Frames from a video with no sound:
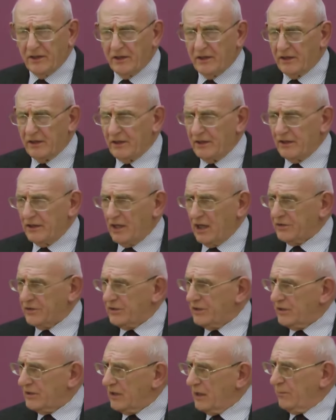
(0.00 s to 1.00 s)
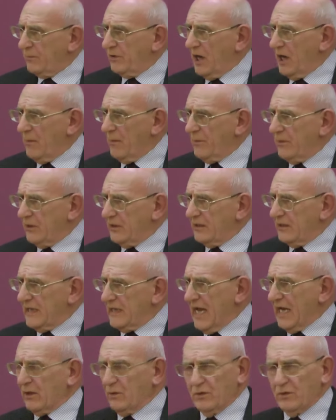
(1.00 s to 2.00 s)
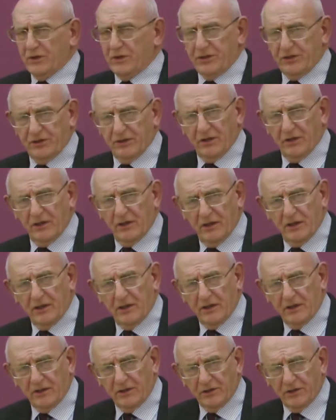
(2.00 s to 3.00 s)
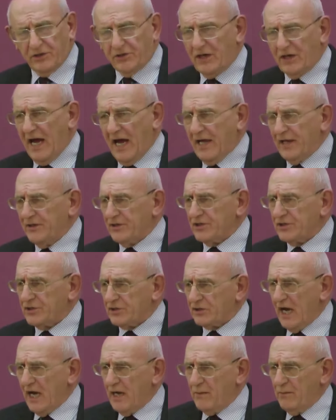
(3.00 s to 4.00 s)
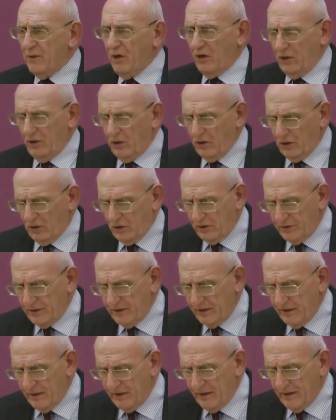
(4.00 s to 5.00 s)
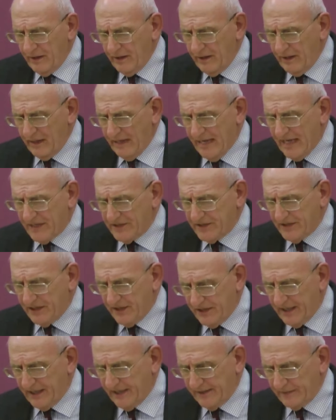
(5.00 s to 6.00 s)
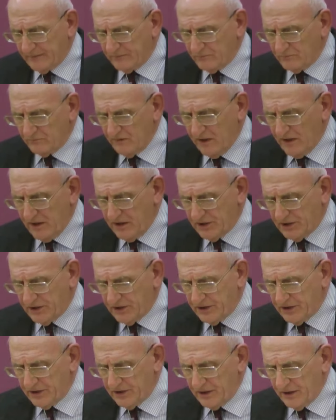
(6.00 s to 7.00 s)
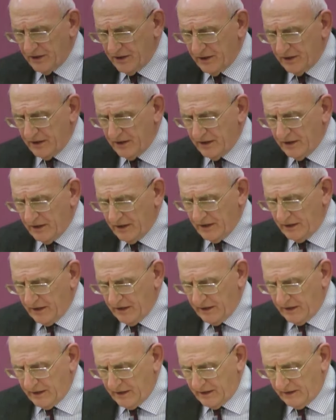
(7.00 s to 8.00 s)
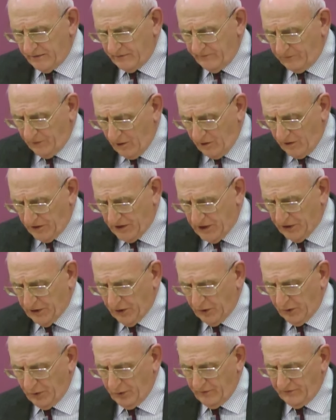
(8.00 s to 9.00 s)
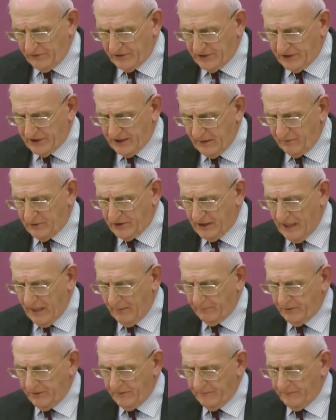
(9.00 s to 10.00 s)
not a proper language to try and describe our Lord as a thing. Verse 42 of the same chapter.